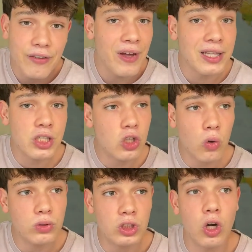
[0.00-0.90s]
fans
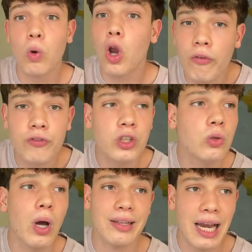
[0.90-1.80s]
don't, love
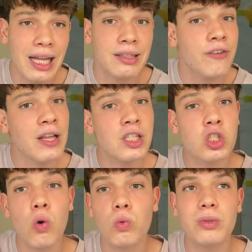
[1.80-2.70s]
you. Atalanta fans
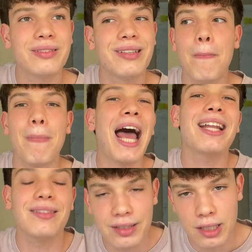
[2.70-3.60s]
don't
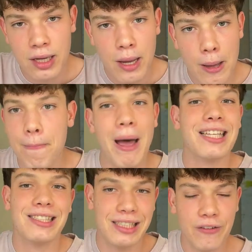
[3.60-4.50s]
demand
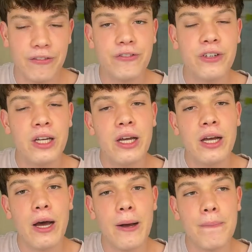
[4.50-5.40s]
massive.
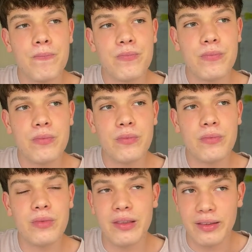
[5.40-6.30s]

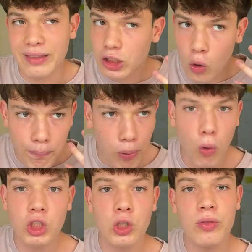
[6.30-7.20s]
They don't
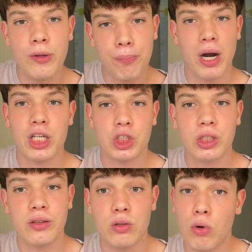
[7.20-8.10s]
put you in the
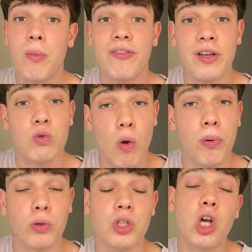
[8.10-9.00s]
pressure that Roma fans will
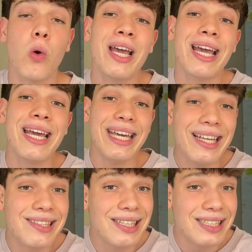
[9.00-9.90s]
put you. So
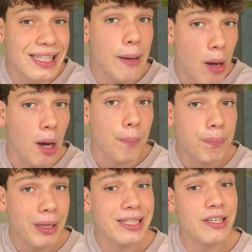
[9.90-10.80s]
it's a step
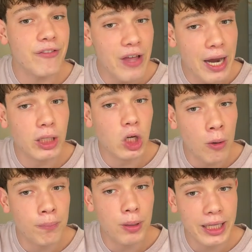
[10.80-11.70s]
up. It's a very
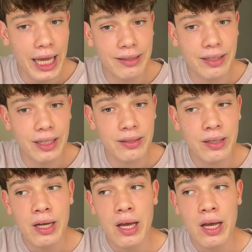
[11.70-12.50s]
complicated